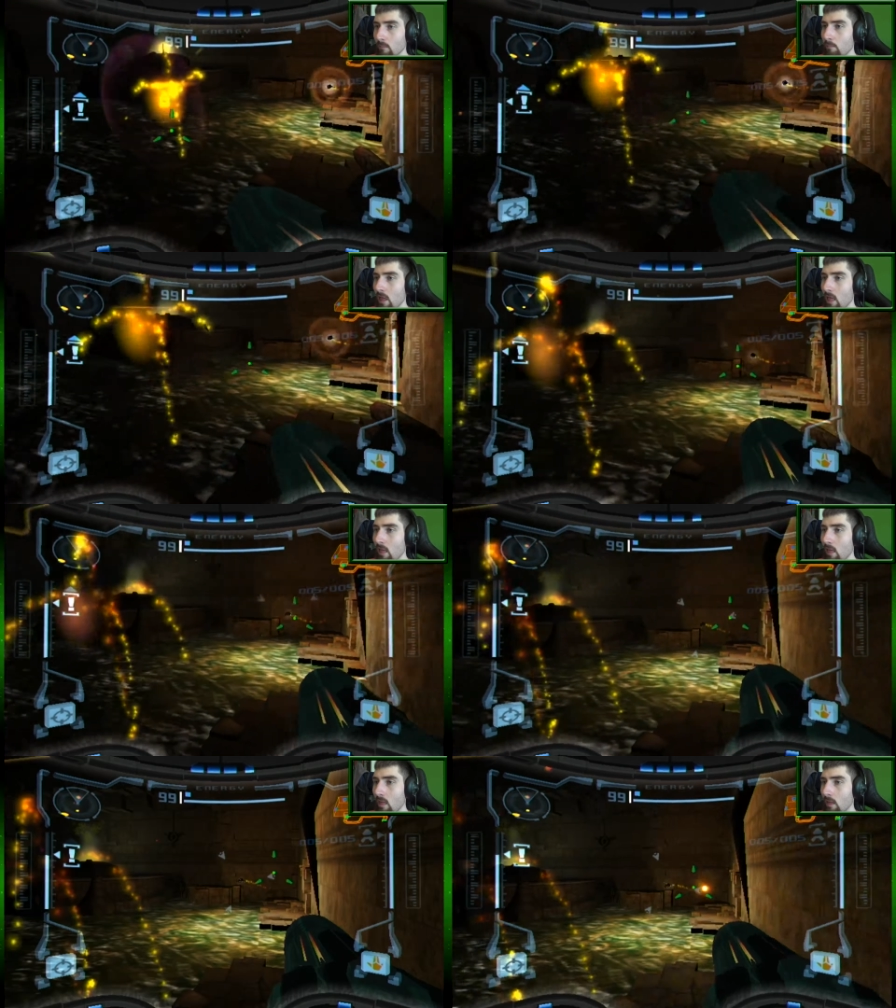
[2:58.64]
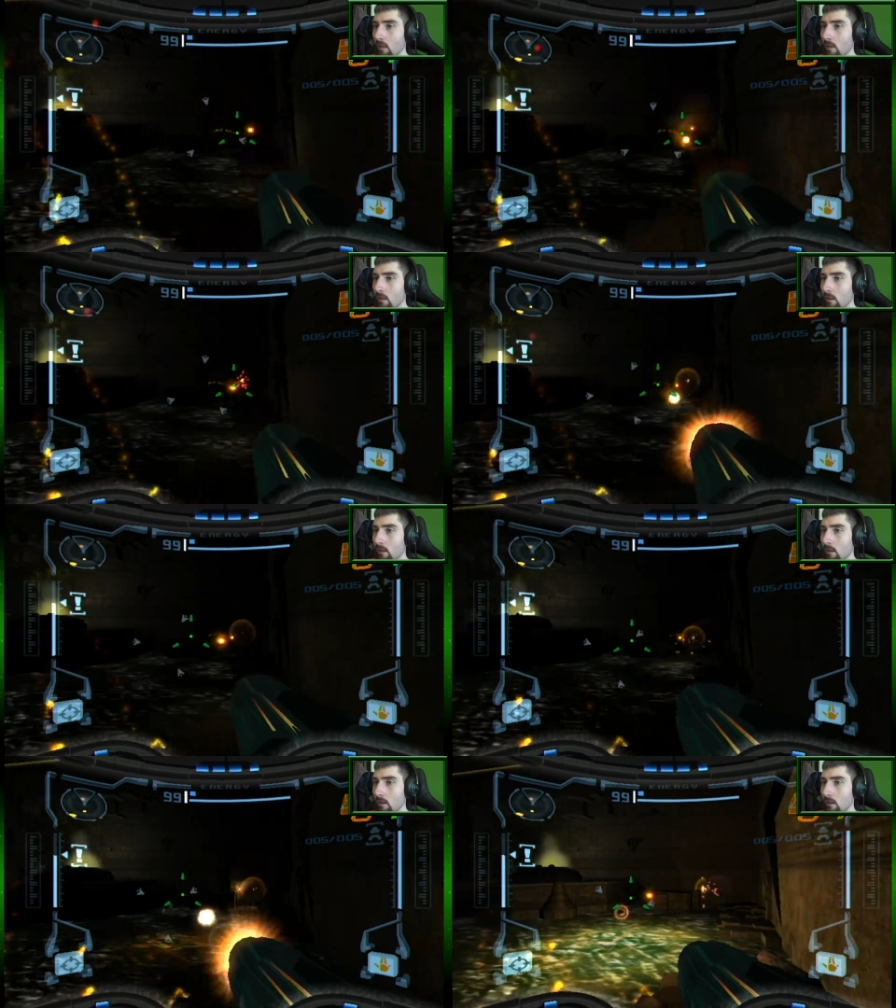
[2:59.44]
Whoa,
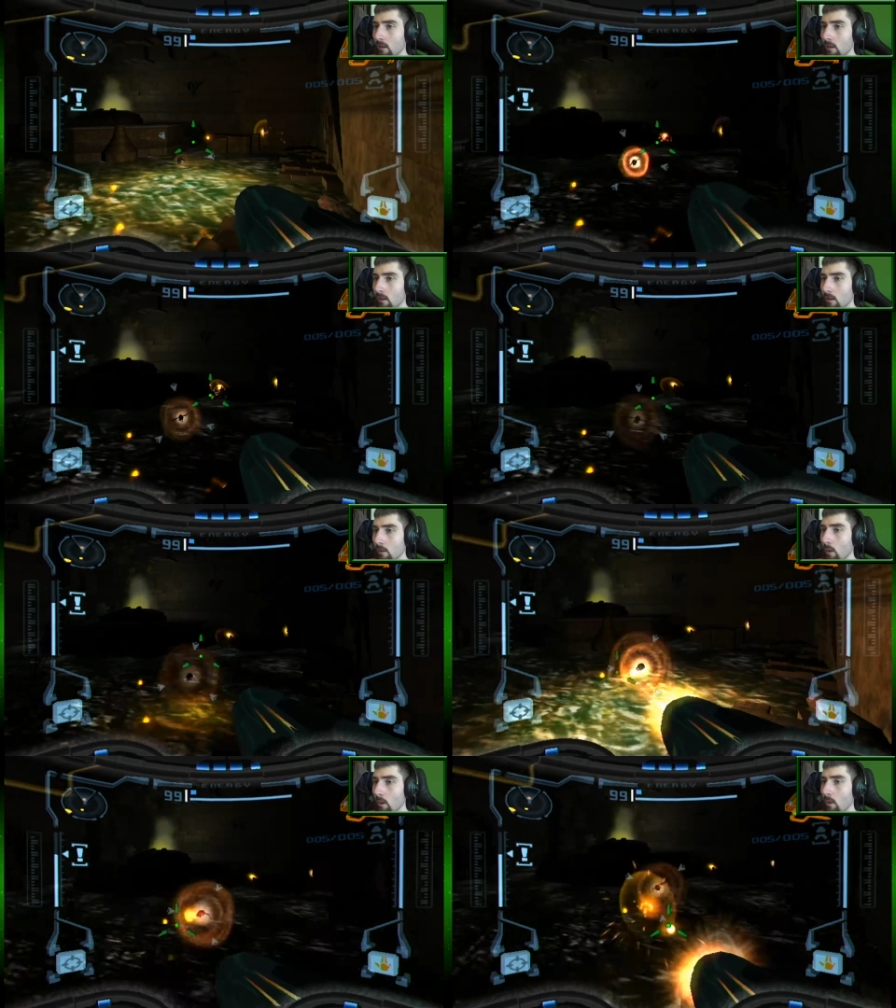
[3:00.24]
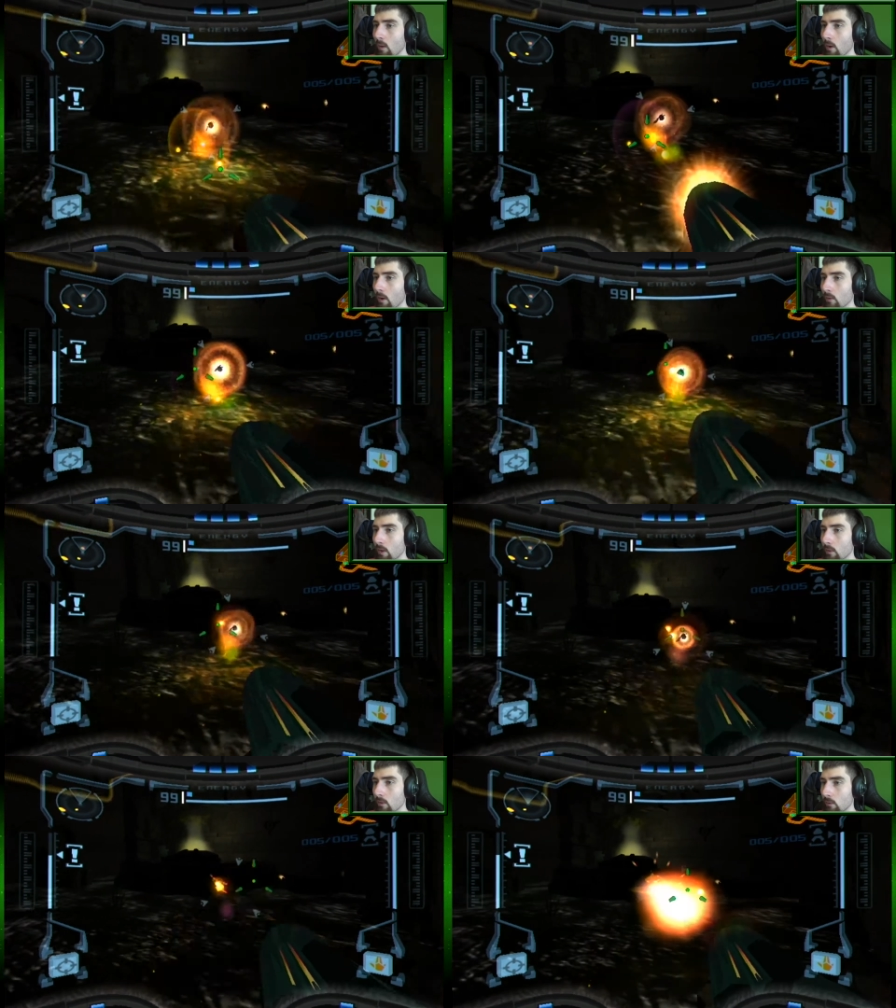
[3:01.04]
whoa, whoa, whoa,
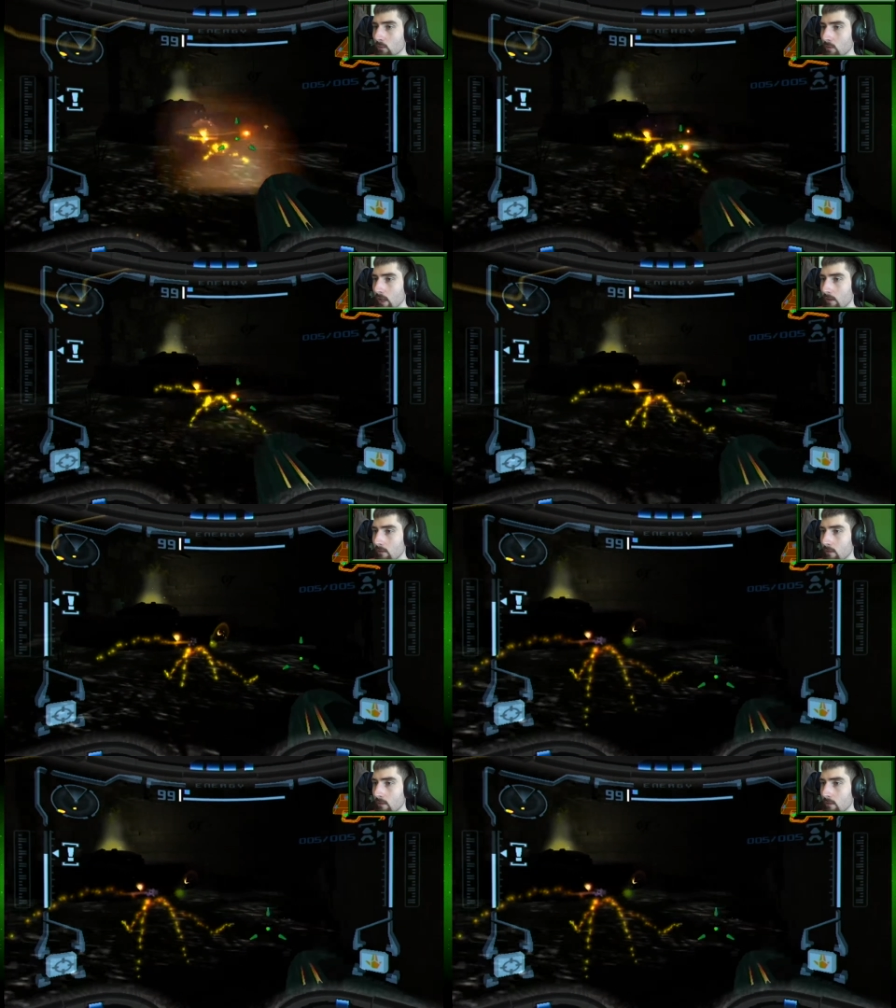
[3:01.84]
whoa, whoa, don't do that.